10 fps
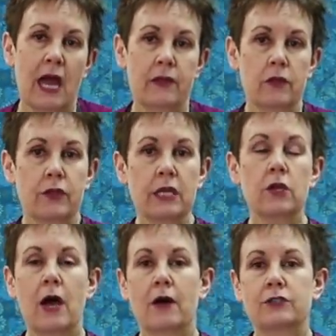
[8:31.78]
And the thing
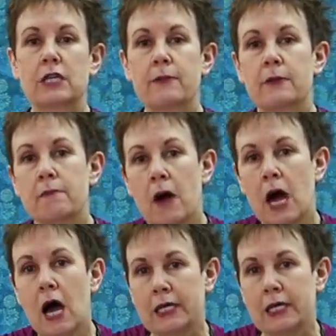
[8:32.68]
you have to keep in
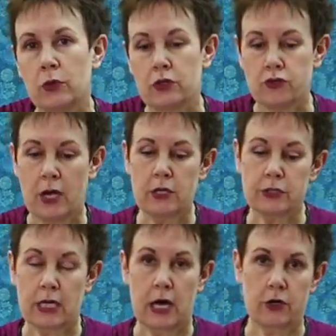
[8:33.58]
mind when you're trying to
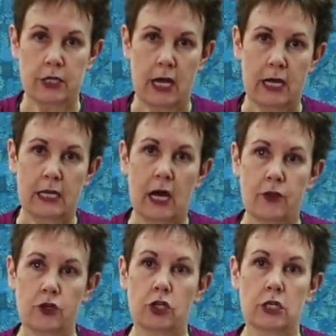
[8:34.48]
use a cutter to cut
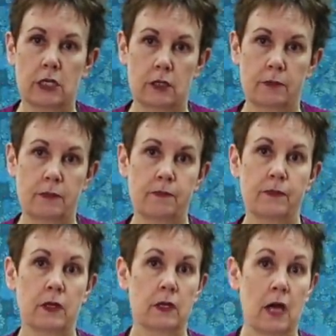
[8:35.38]
other
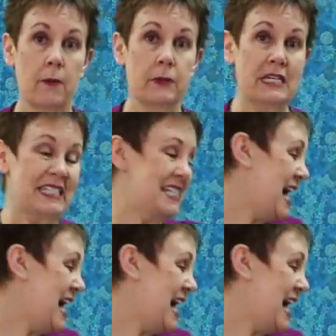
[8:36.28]
companies'